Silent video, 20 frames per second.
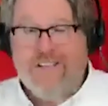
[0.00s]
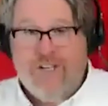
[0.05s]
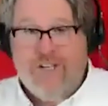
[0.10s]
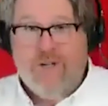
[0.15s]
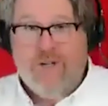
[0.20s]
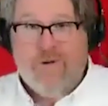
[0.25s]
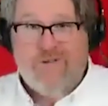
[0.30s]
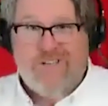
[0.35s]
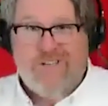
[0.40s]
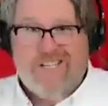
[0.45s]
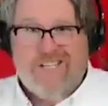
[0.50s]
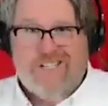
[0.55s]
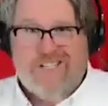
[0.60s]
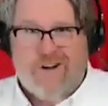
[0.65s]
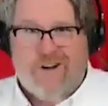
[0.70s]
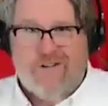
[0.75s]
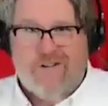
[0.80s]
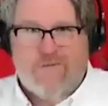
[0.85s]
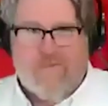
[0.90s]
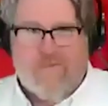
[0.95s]
Usually it
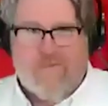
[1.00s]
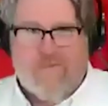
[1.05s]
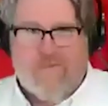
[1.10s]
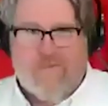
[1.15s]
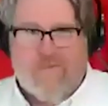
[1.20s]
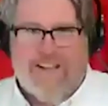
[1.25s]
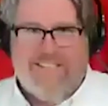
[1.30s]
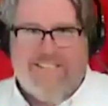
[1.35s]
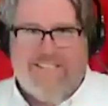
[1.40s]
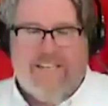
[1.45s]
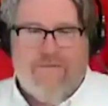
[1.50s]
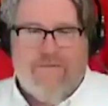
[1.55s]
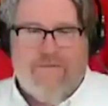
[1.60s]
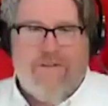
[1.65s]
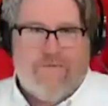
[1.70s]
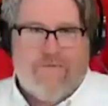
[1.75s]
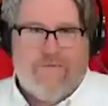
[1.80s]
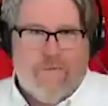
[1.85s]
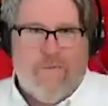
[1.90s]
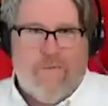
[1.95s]
starts around
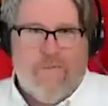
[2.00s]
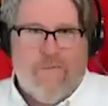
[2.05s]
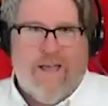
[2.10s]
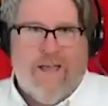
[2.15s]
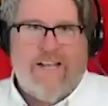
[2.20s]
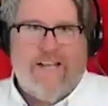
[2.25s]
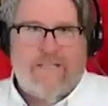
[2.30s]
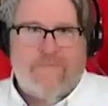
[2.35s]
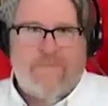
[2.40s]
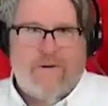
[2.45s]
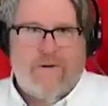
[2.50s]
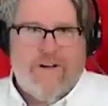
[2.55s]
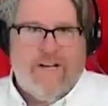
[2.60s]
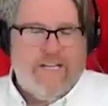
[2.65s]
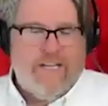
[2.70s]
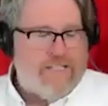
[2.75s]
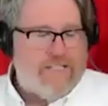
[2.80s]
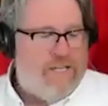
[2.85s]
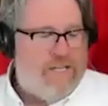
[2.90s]
Thanksgiving from my experience,